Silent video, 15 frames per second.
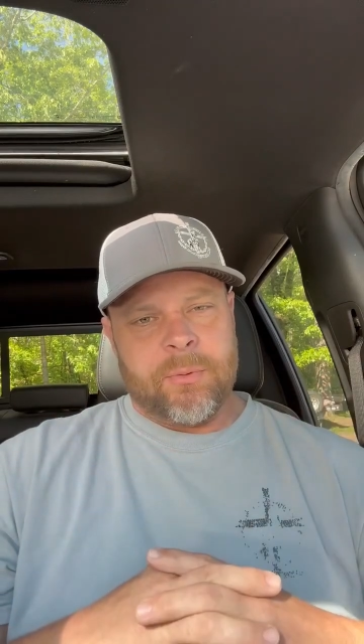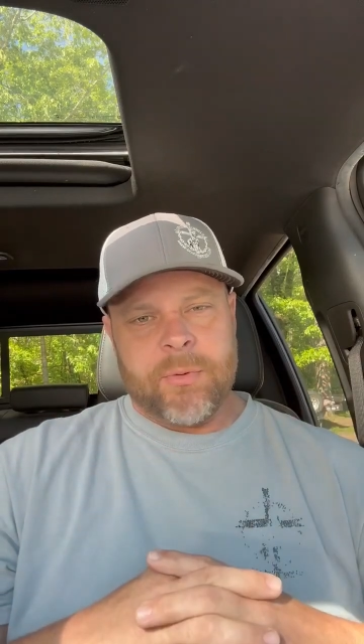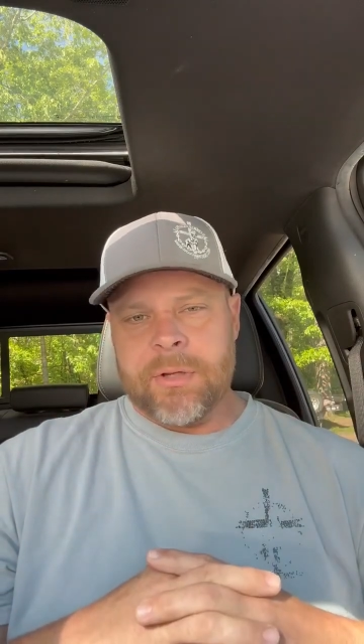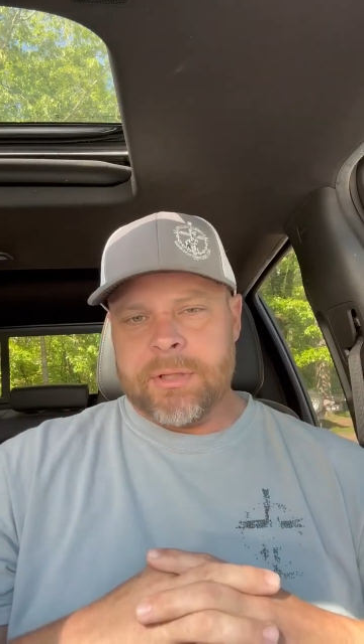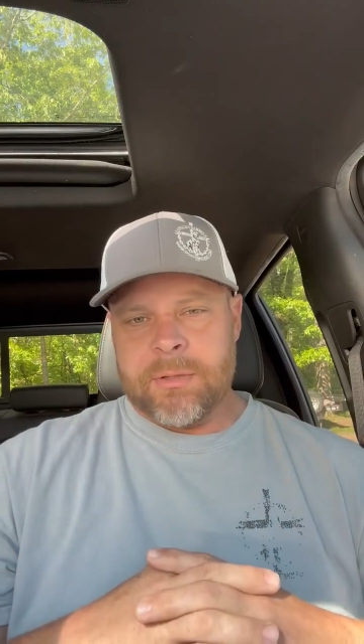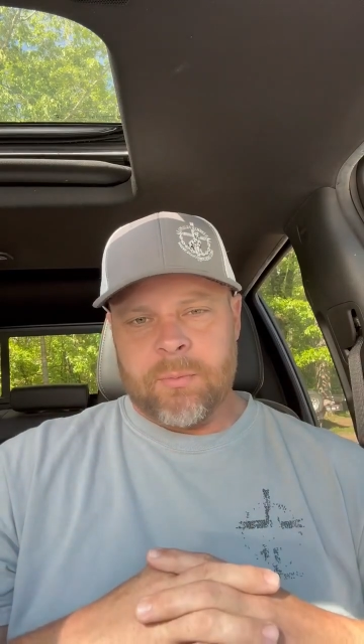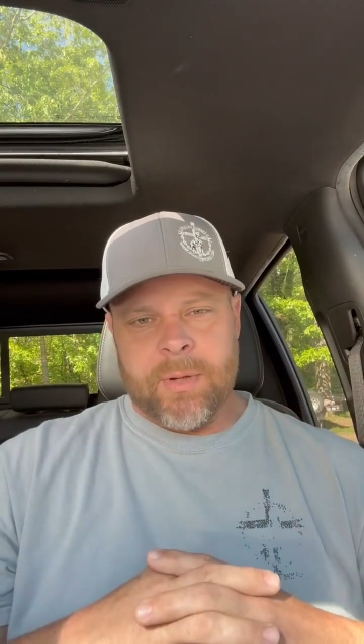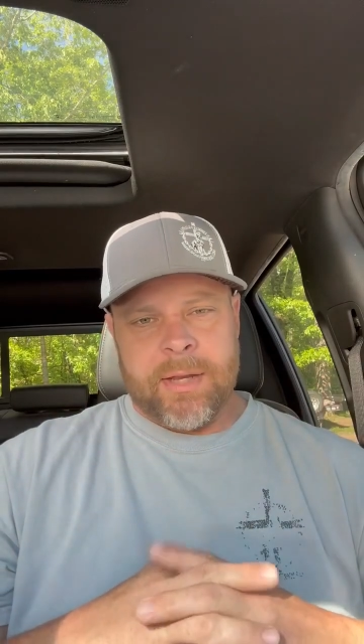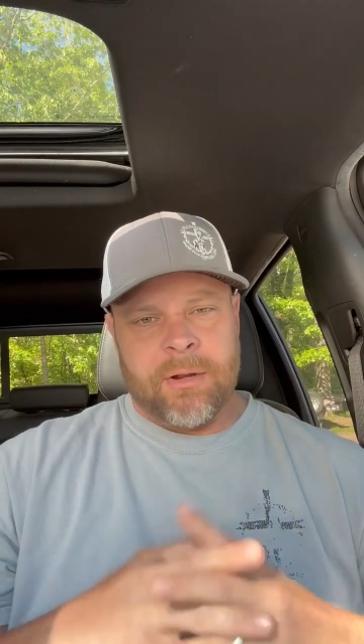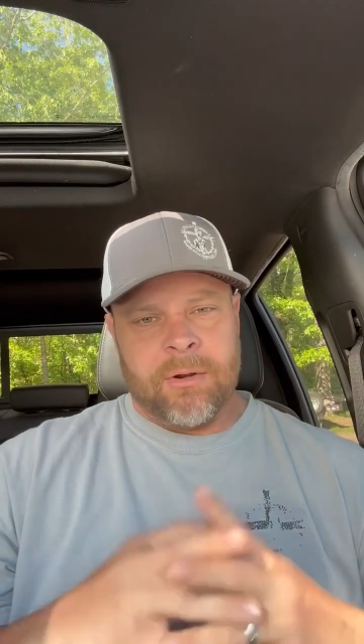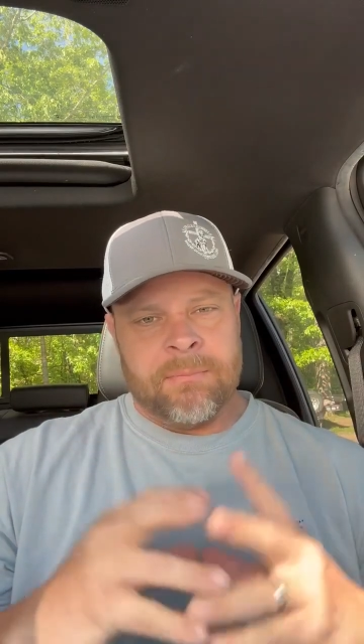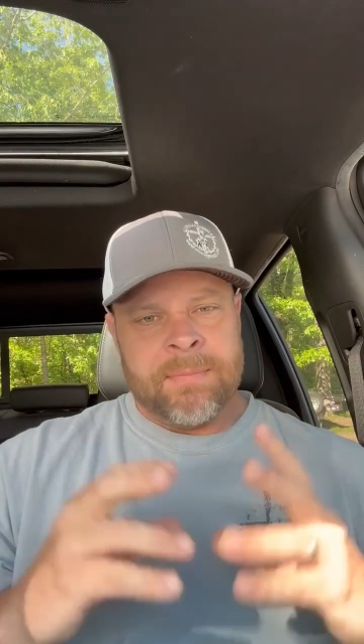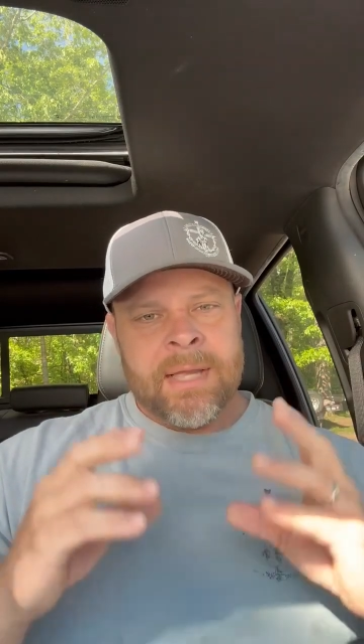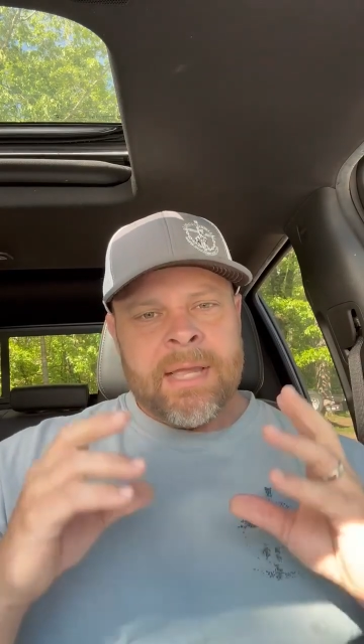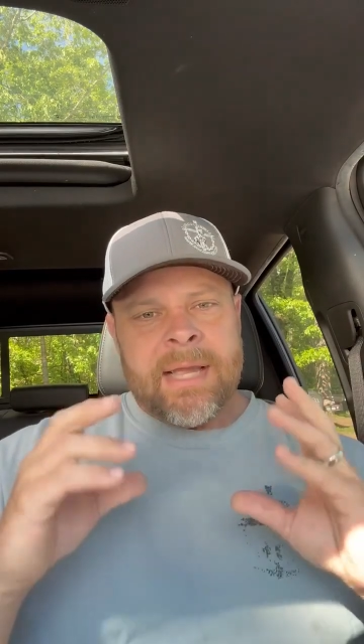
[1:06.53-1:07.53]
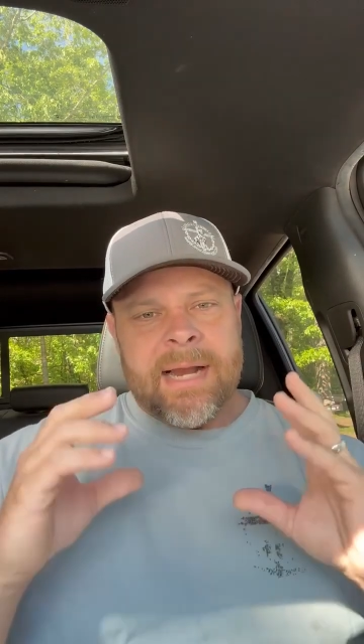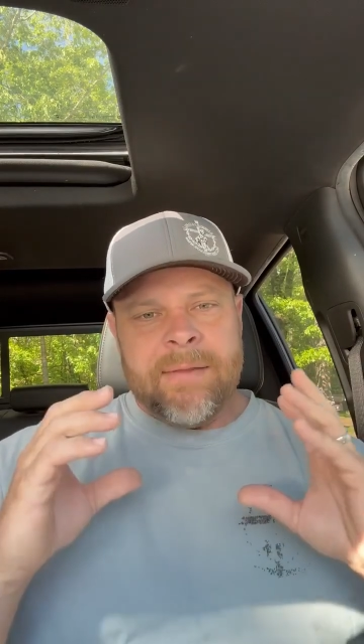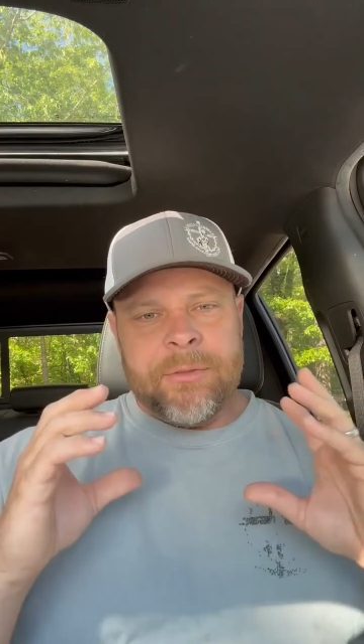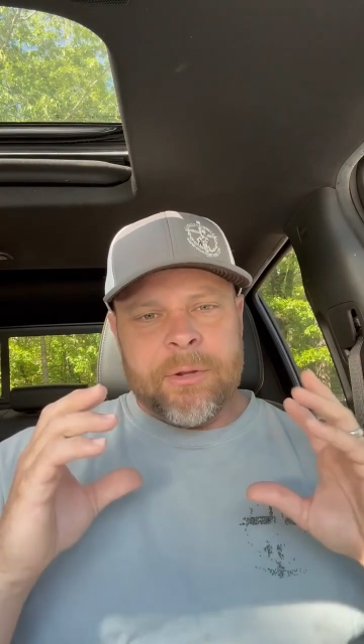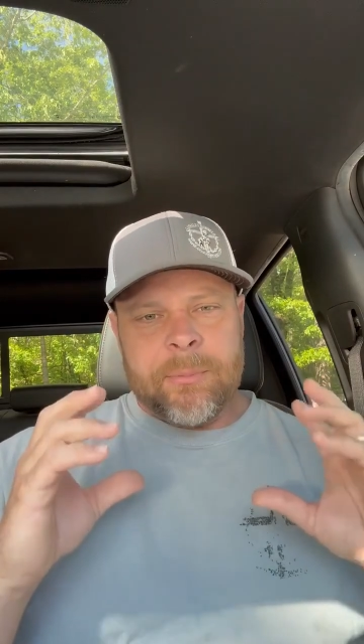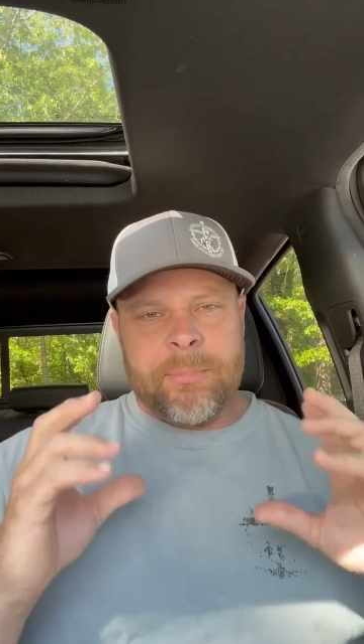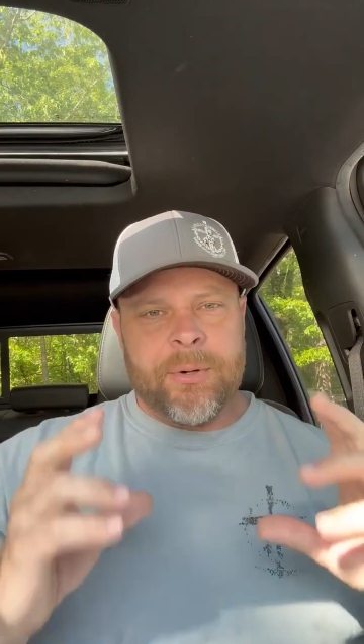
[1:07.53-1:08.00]
really well,
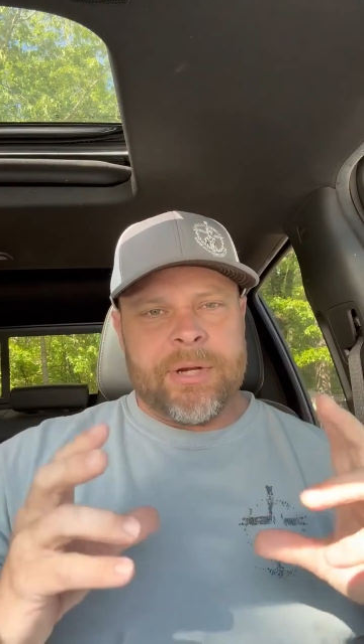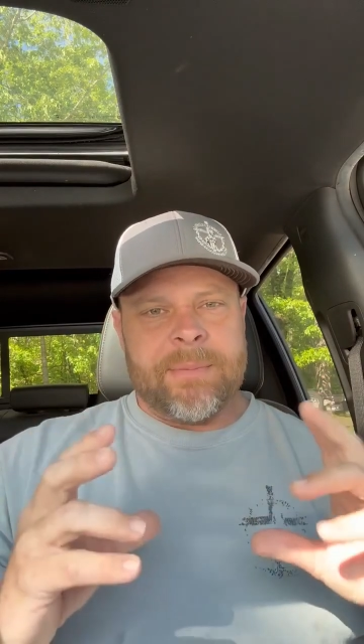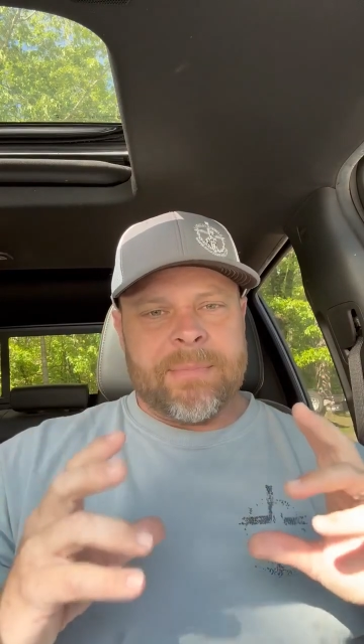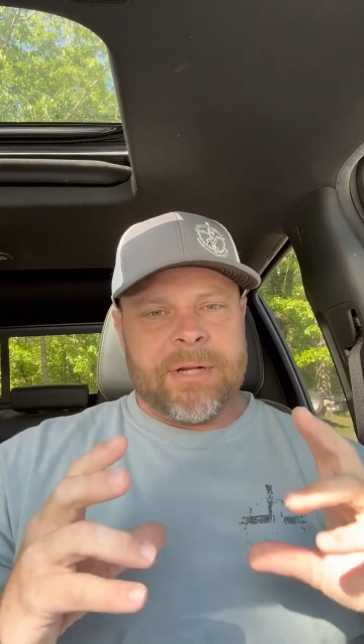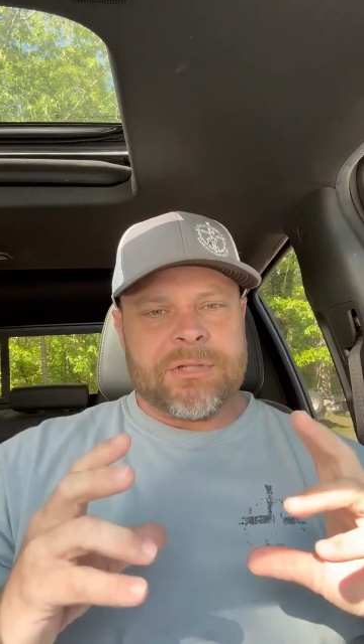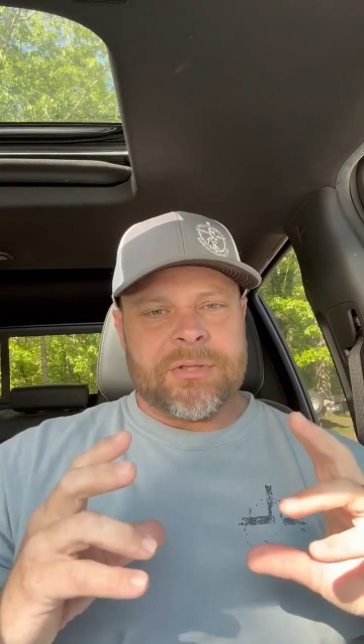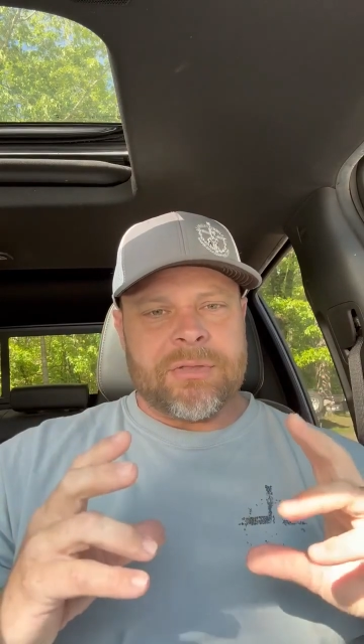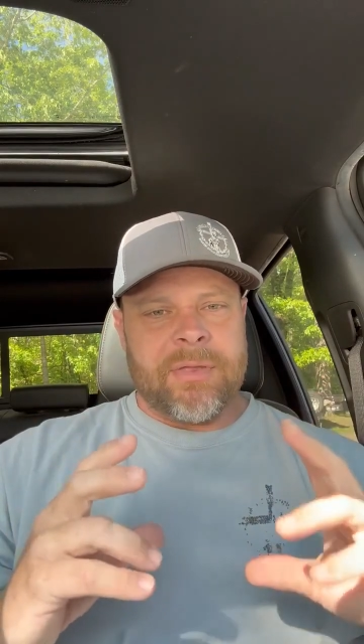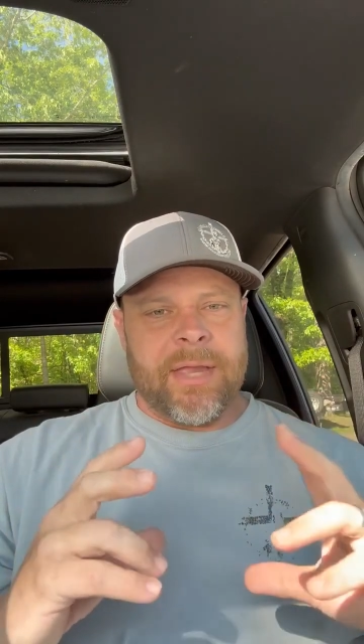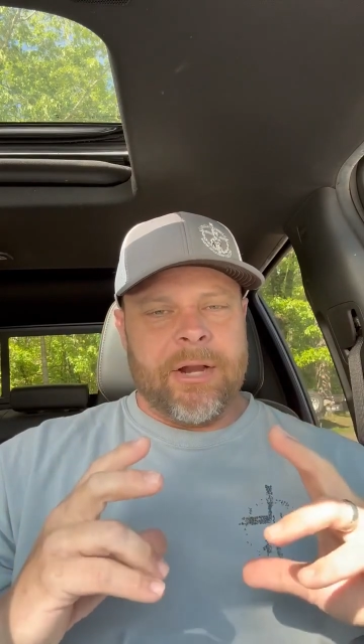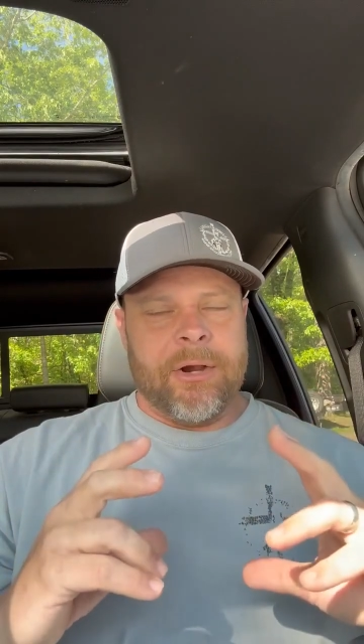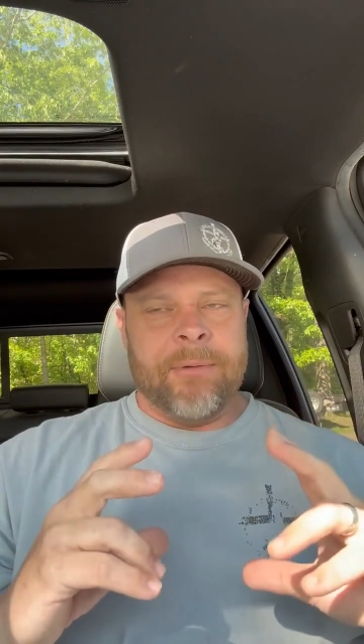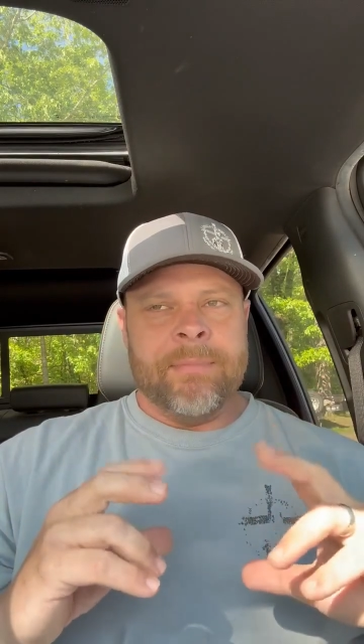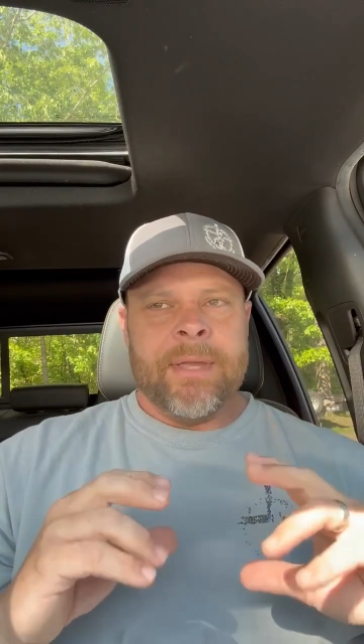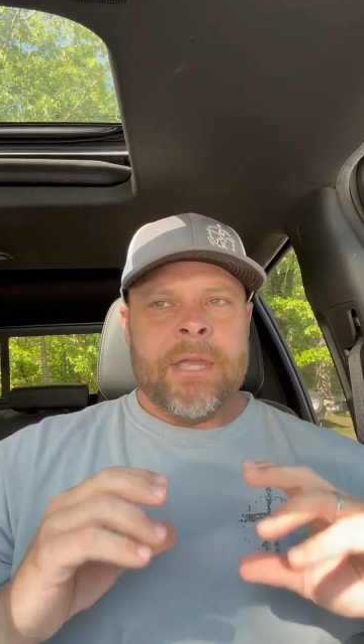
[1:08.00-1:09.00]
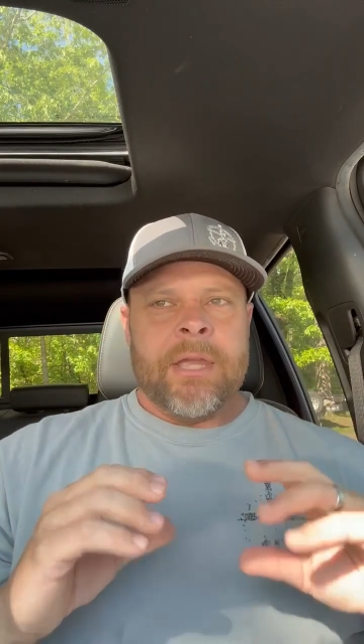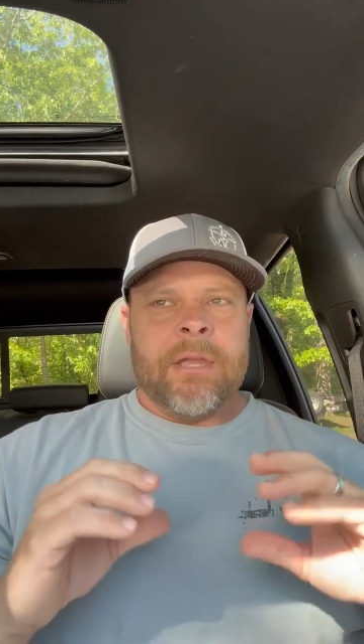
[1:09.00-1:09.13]
and they're pretty much there.